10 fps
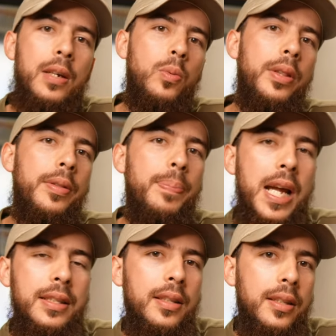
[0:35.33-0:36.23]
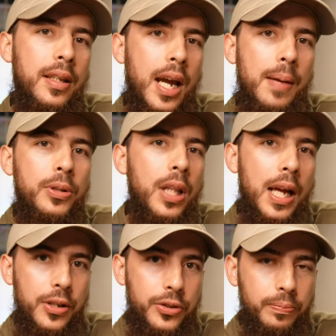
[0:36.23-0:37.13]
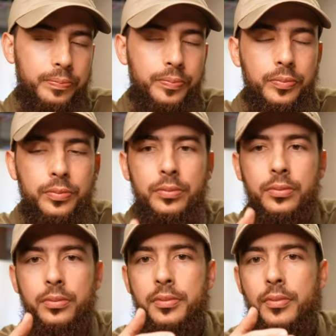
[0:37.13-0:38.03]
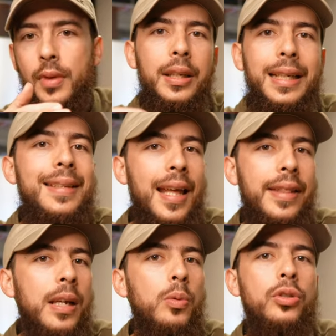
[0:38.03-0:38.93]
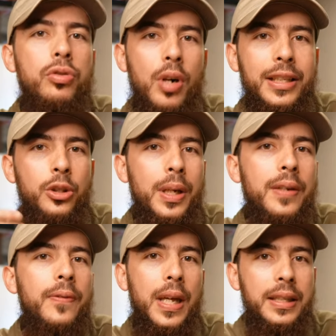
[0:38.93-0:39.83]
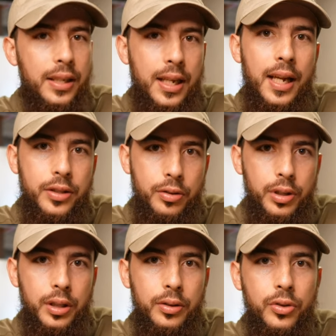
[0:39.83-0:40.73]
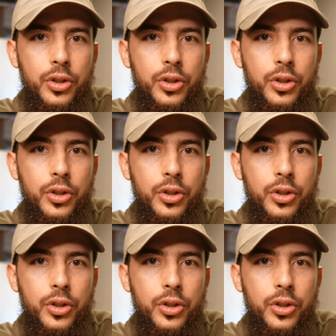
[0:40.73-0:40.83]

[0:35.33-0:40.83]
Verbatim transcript: And one pattern that Apple has is that they will try to invent a category.